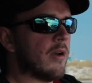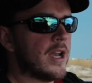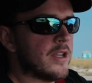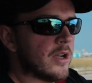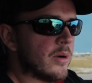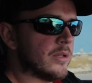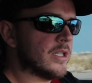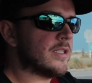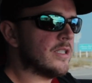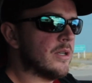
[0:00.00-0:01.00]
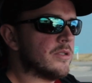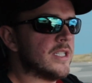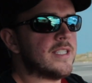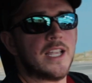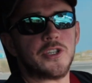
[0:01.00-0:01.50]
radio or just
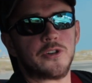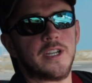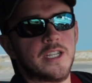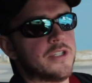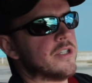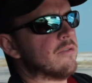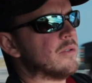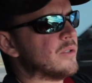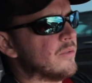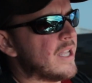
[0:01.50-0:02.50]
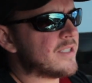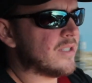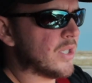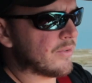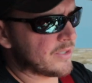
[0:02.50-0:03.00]
that screen in general. So that's
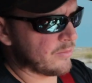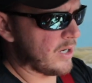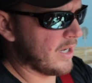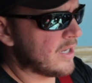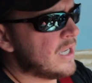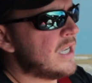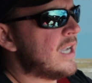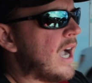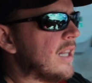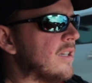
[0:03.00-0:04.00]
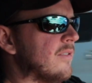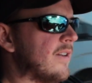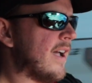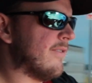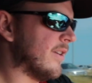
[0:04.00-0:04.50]
another reason why I love
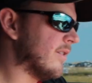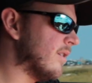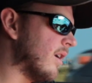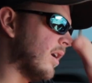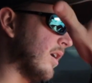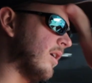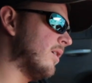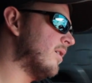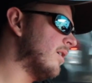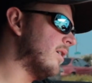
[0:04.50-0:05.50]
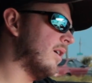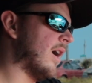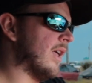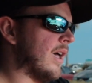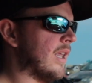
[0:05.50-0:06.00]
having
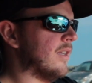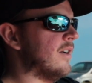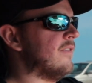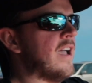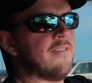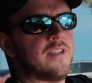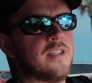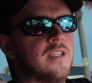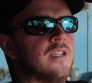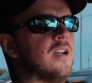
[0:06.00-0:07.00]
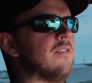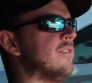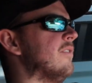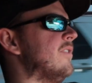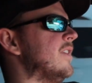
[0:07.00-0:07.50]
I love having the
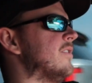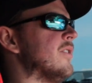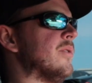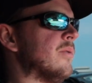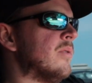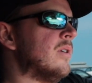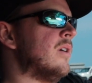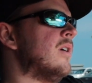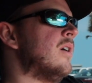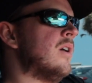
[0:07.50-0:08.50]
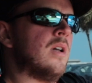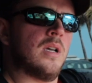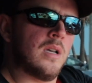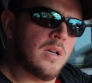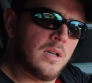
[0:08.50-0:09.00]
V2.
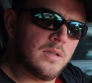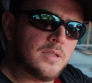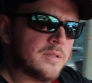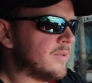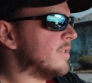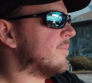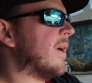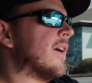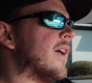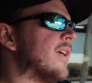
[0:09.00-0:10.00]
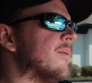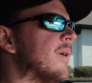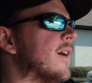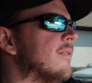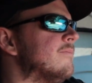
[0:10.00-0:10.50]
Just about got hit
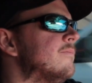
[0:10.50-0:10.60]
by